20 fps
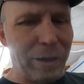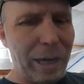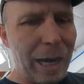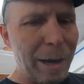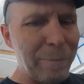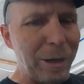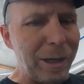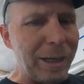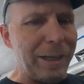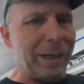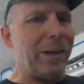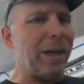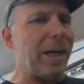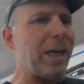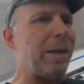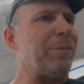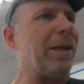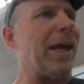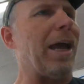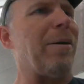yammering? And here
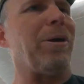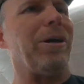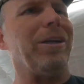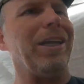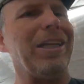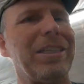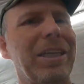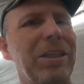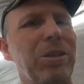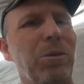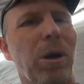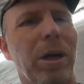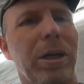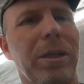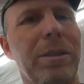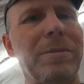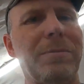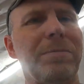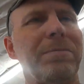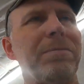I am yammering. Let's get to
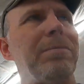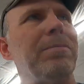work.